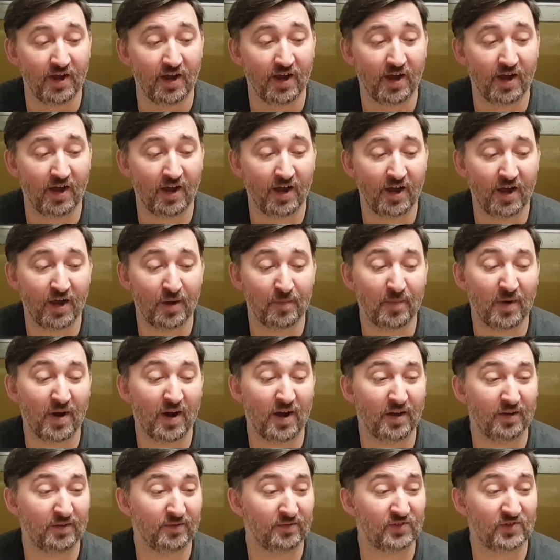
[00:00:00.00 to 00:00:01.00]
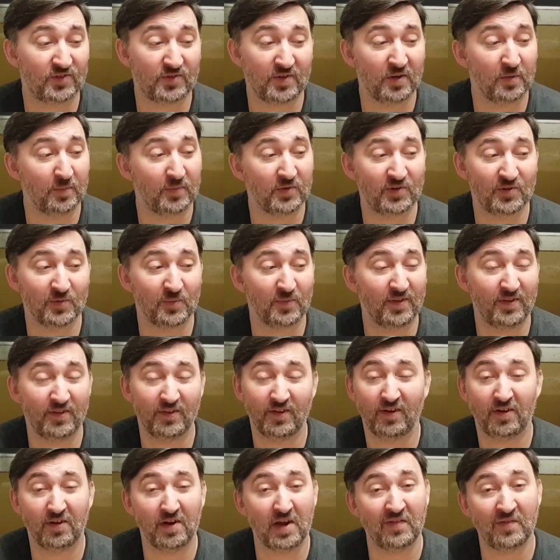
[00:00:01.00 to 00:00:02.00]
and it'll be something
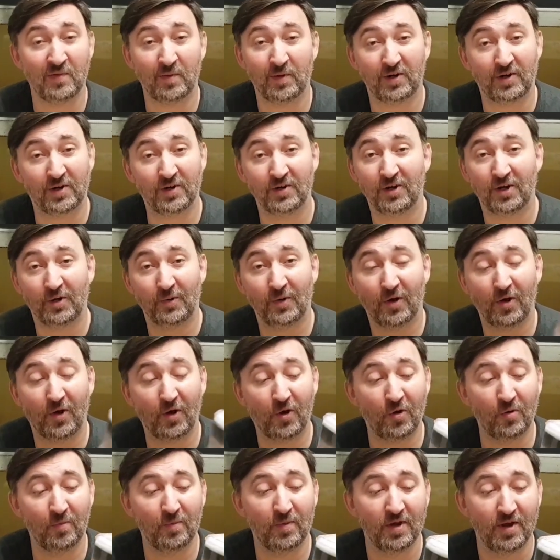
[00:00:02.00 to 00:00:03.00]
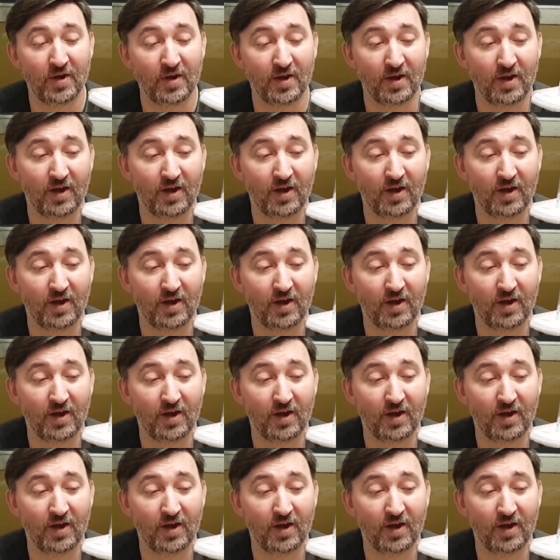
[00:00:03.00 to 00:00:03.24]
that everybody can do at home.